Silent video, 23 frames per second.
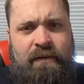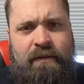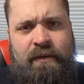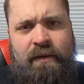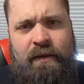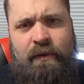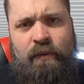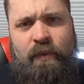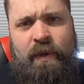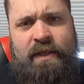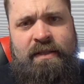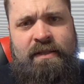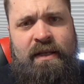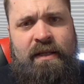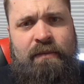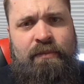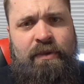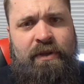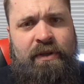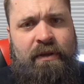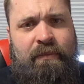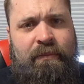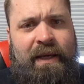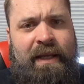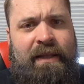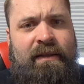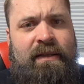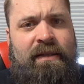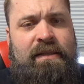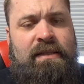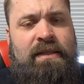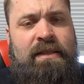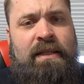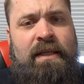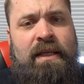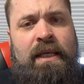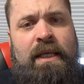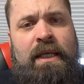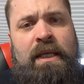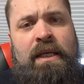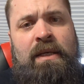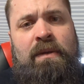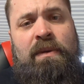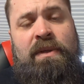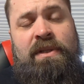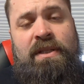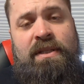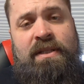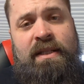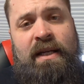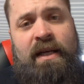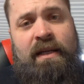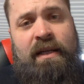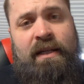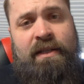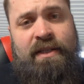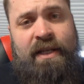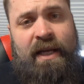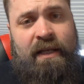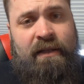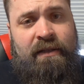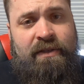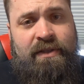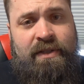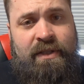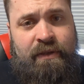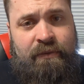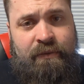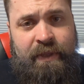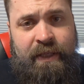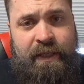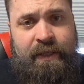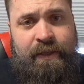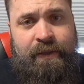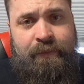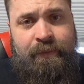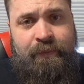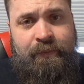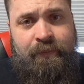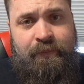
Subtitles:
the West Side Book of Methods, which is not a challenging read